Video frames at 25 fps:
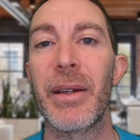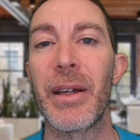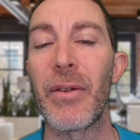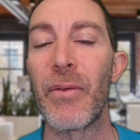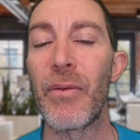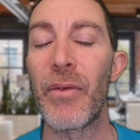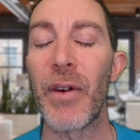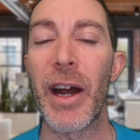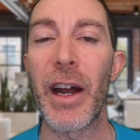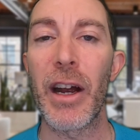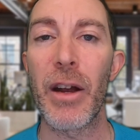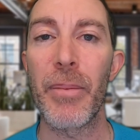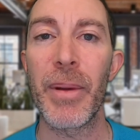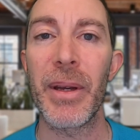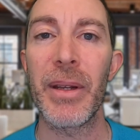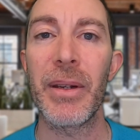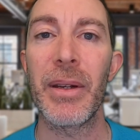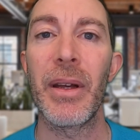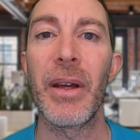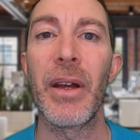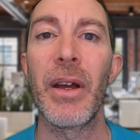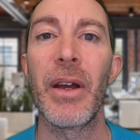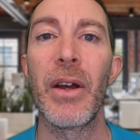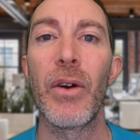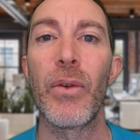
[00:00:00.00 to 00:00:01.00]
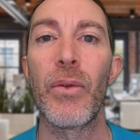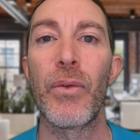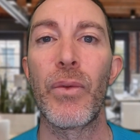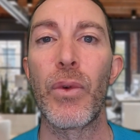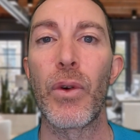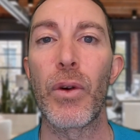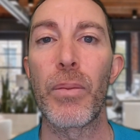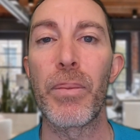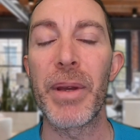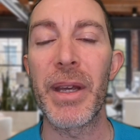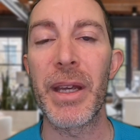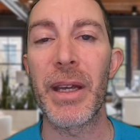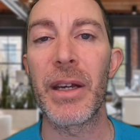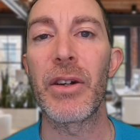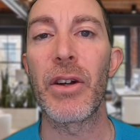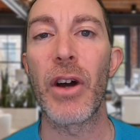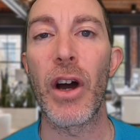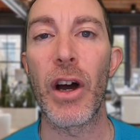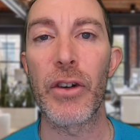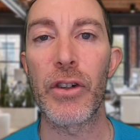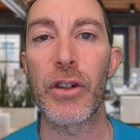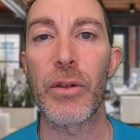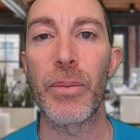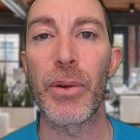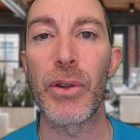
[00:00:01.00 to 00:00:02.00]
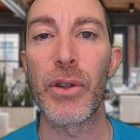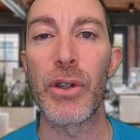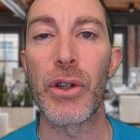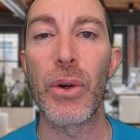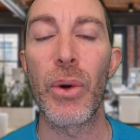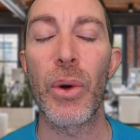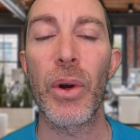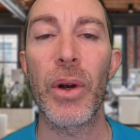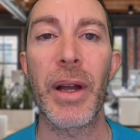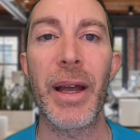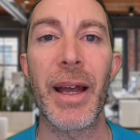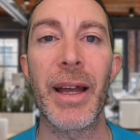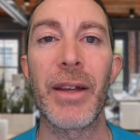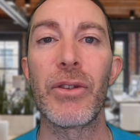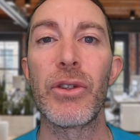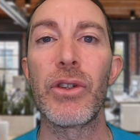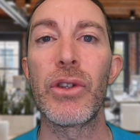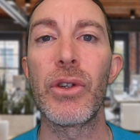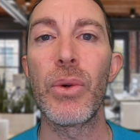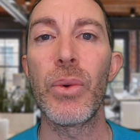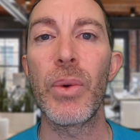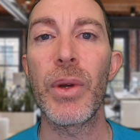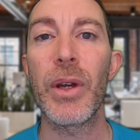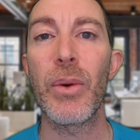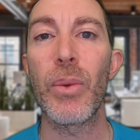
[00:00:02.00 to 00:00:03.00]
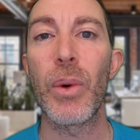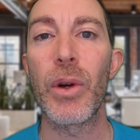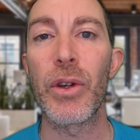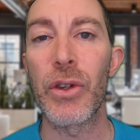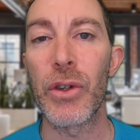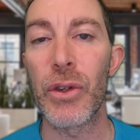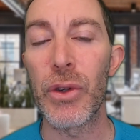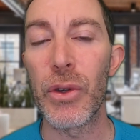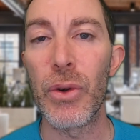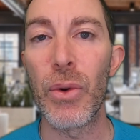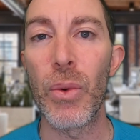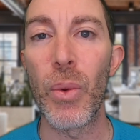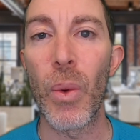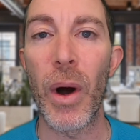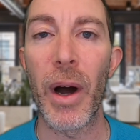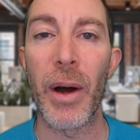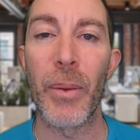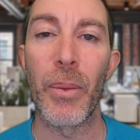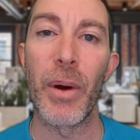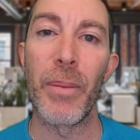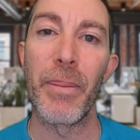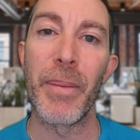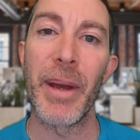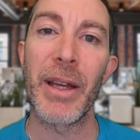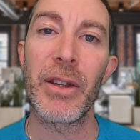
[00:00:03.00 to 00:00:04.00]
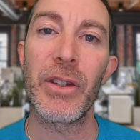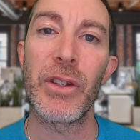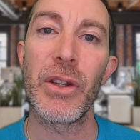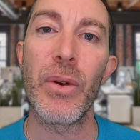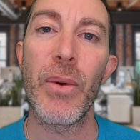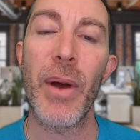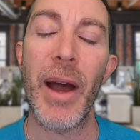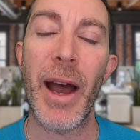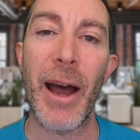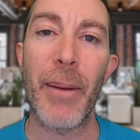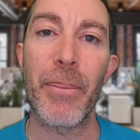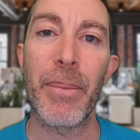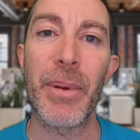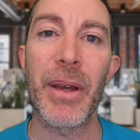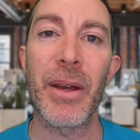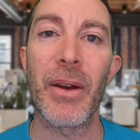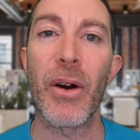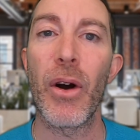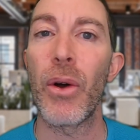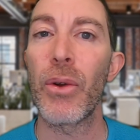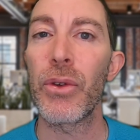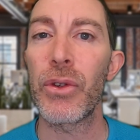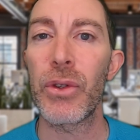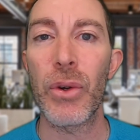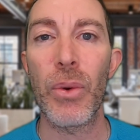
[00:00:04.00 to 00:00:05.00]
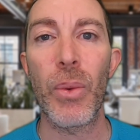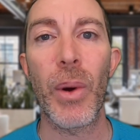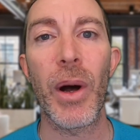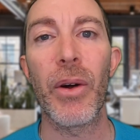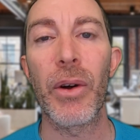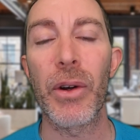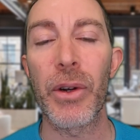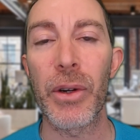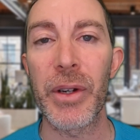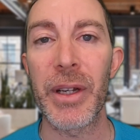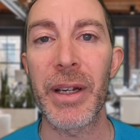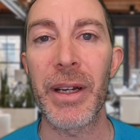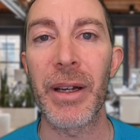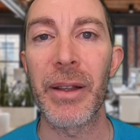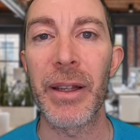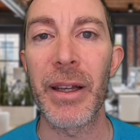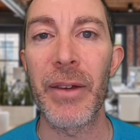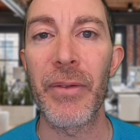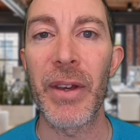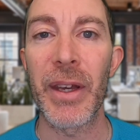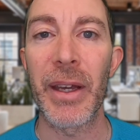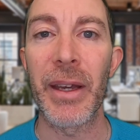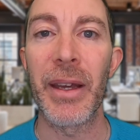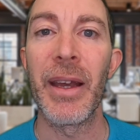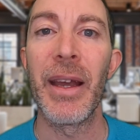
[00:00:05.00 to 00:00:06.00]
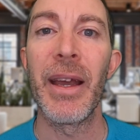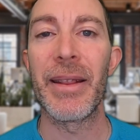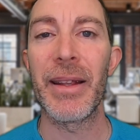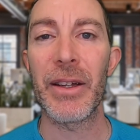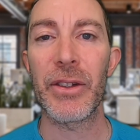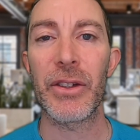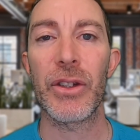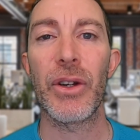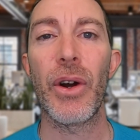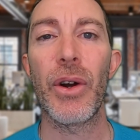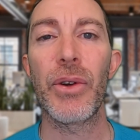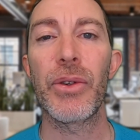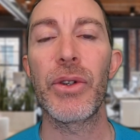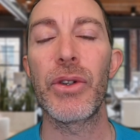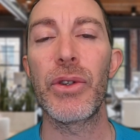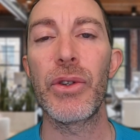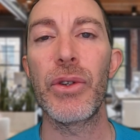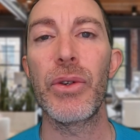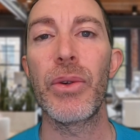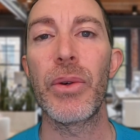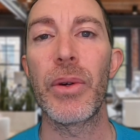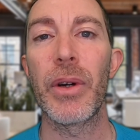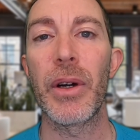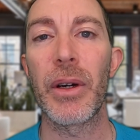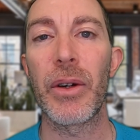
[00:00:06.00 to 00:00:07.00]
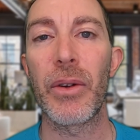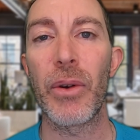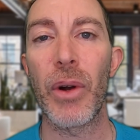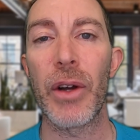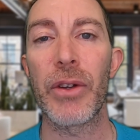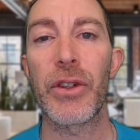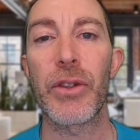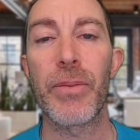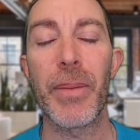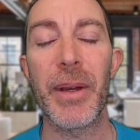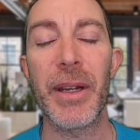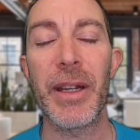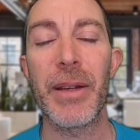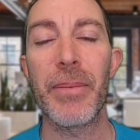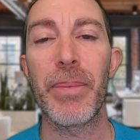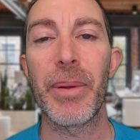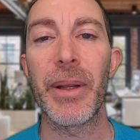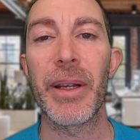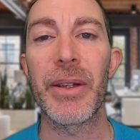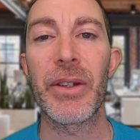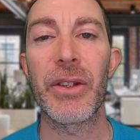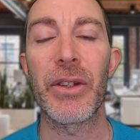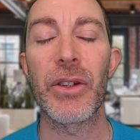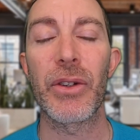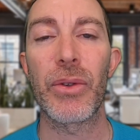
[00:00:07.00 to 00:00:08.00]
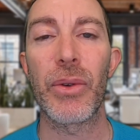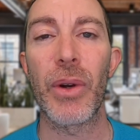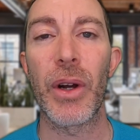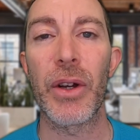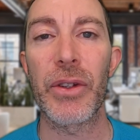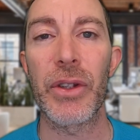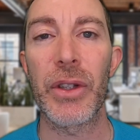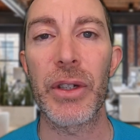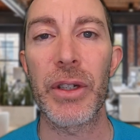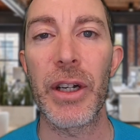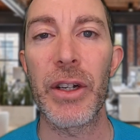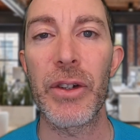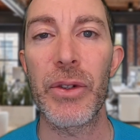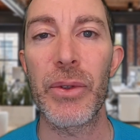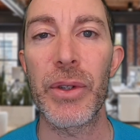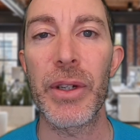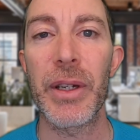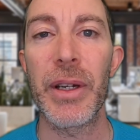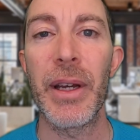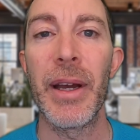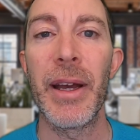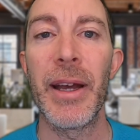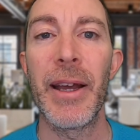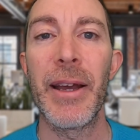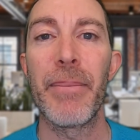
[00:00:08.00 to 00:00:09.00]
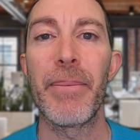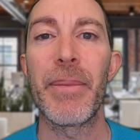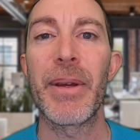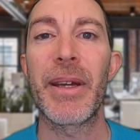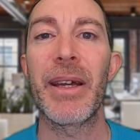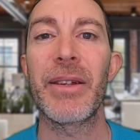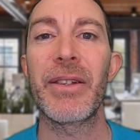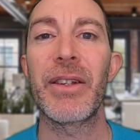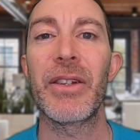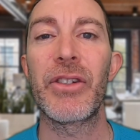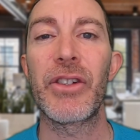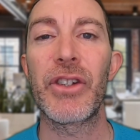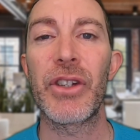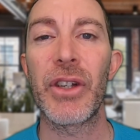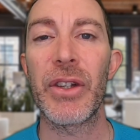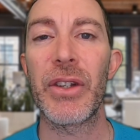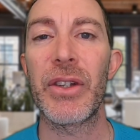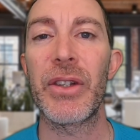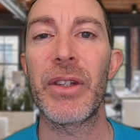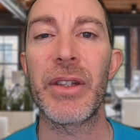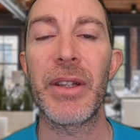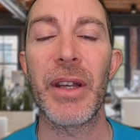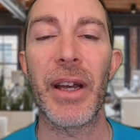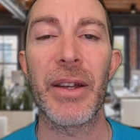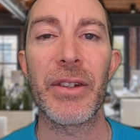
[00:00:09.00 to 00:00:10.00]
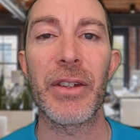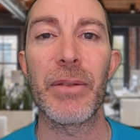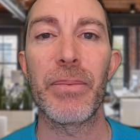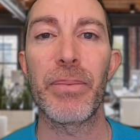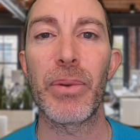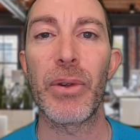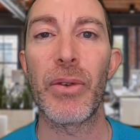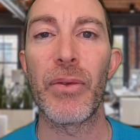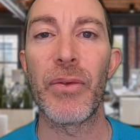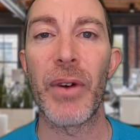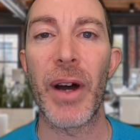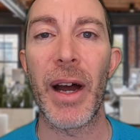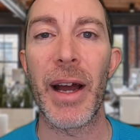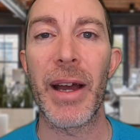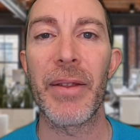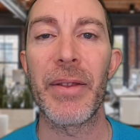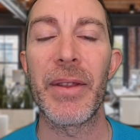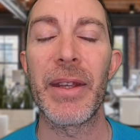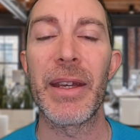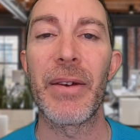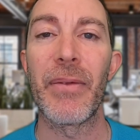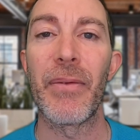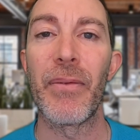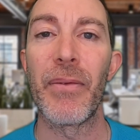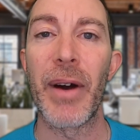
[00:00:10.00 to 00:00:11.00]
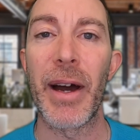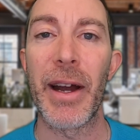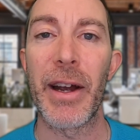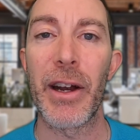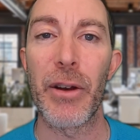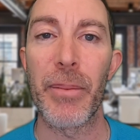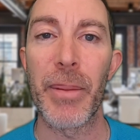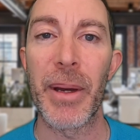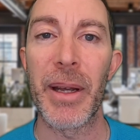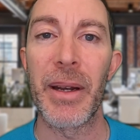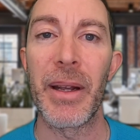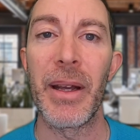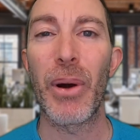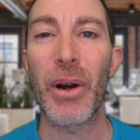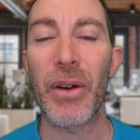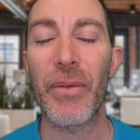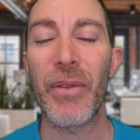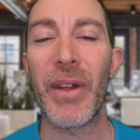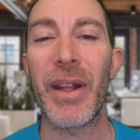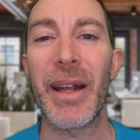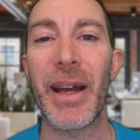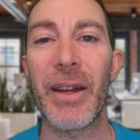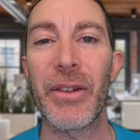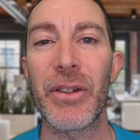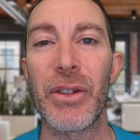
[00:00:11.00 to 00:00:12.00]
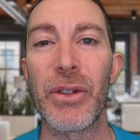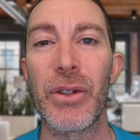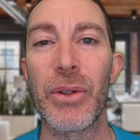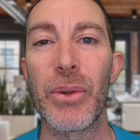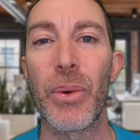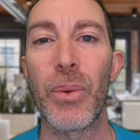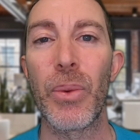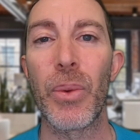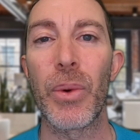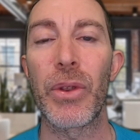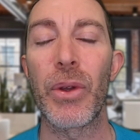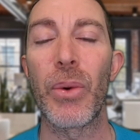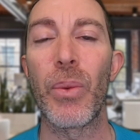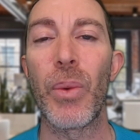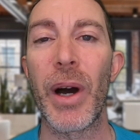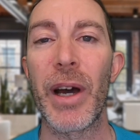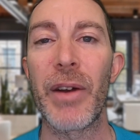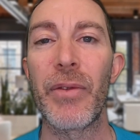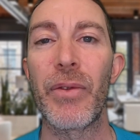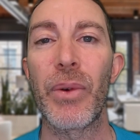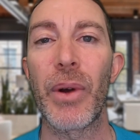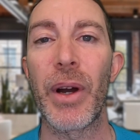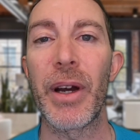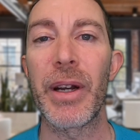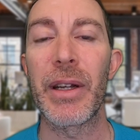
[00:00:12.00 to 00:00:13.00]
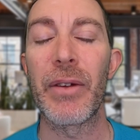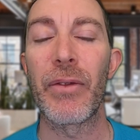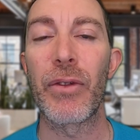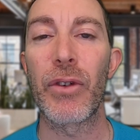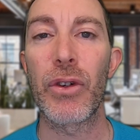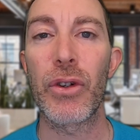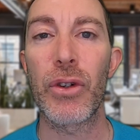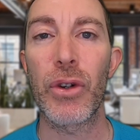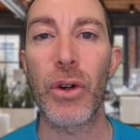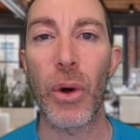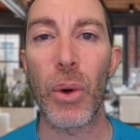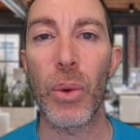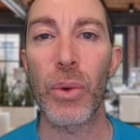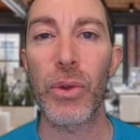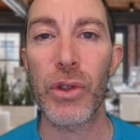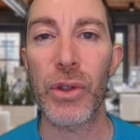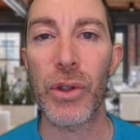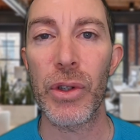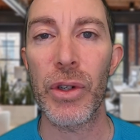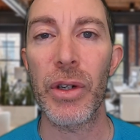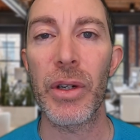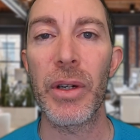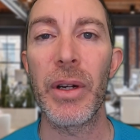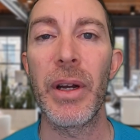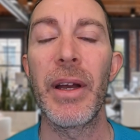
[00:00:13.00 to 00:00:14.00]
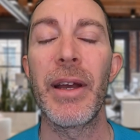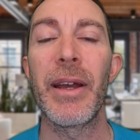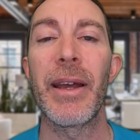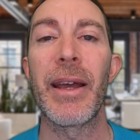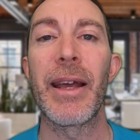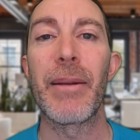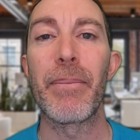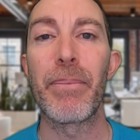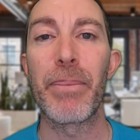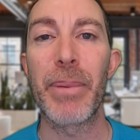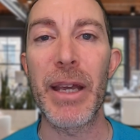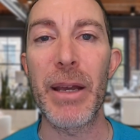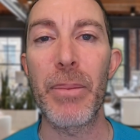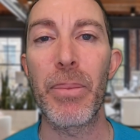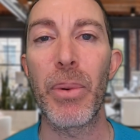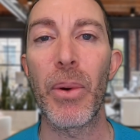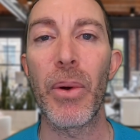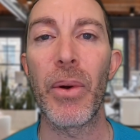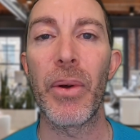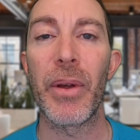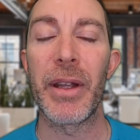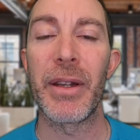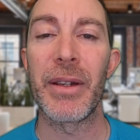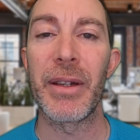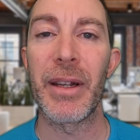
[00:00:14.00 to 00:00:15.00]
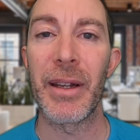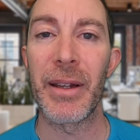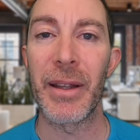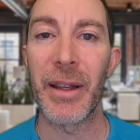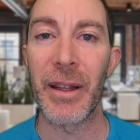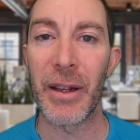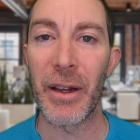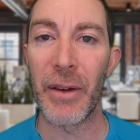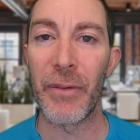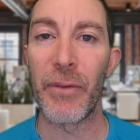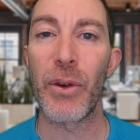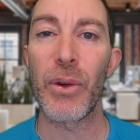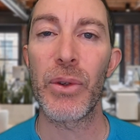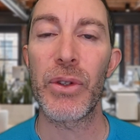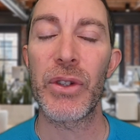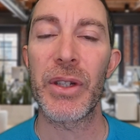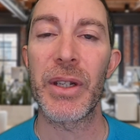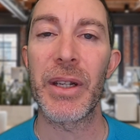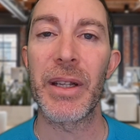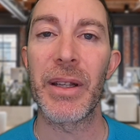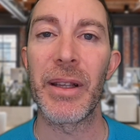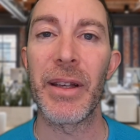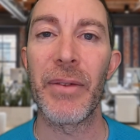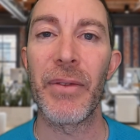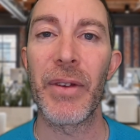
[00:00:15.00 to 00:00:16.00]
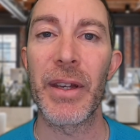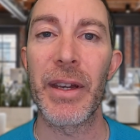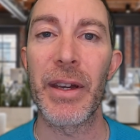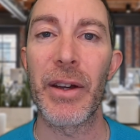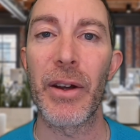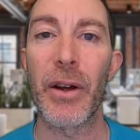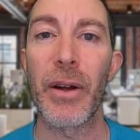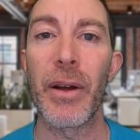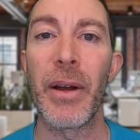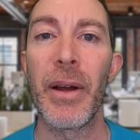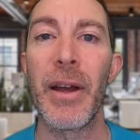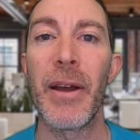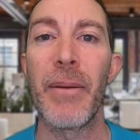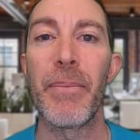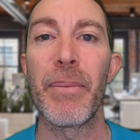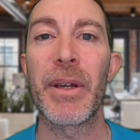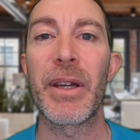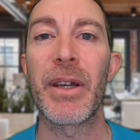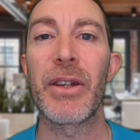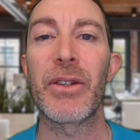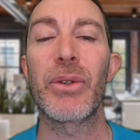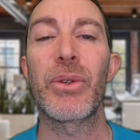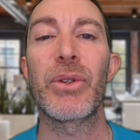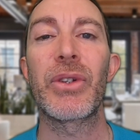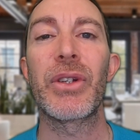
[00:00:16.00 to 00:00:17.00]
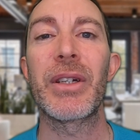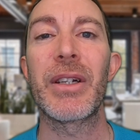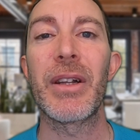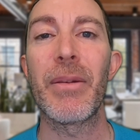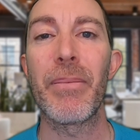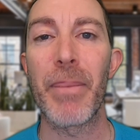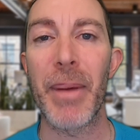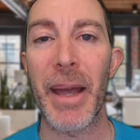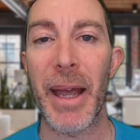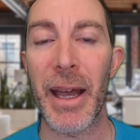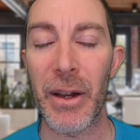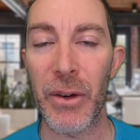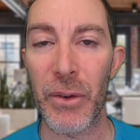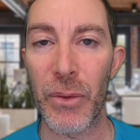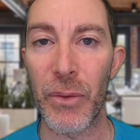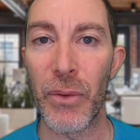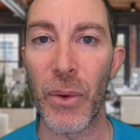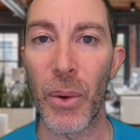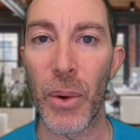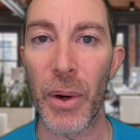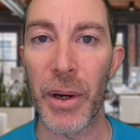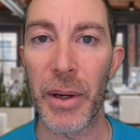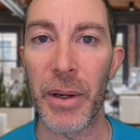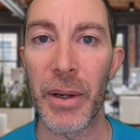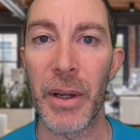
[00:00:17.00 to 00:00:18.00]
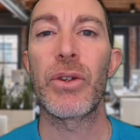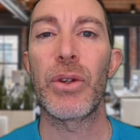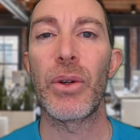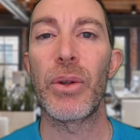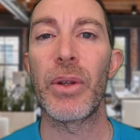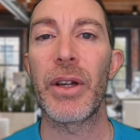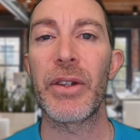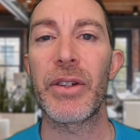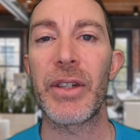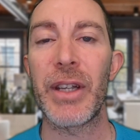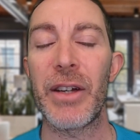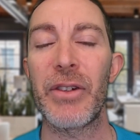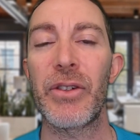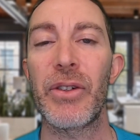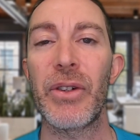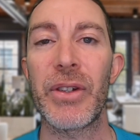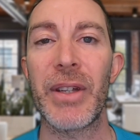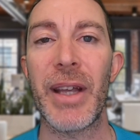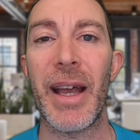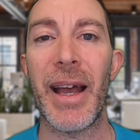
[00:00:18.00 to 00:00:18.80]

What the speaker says: environment for being an entrepreneur and doing what you want, what makes you happy, also while earning a living. And that's hard to do across many places across the country because it just doesn't provide the environment. Part of that has to do with a wide variety of culture and people and the diversity living here because there's a demand for it. So Los Angeles